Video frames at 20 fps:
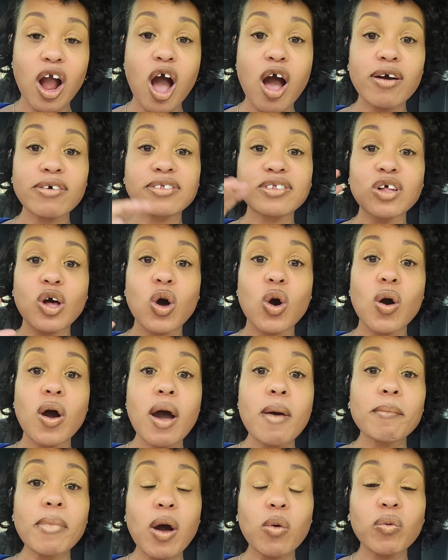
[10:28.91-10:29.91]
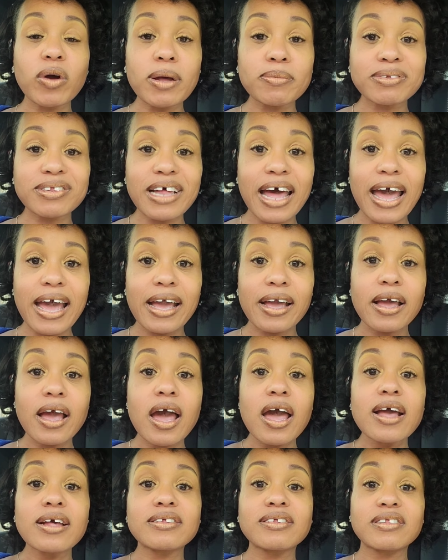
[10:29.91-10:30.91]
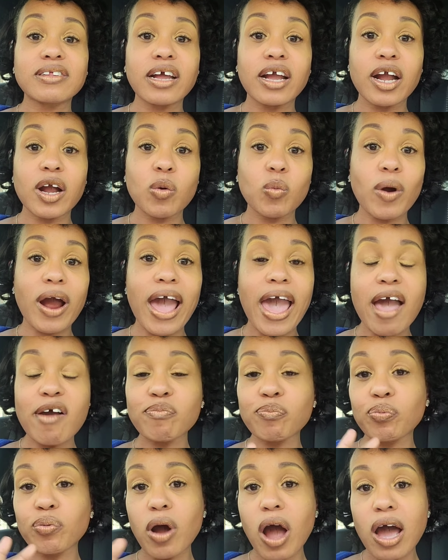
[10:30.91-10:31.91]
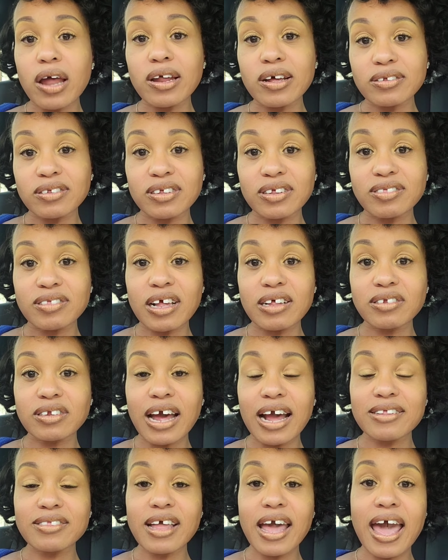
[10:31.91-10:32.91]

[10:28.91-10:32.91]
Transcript: Also, my website is there where I have products and things like that.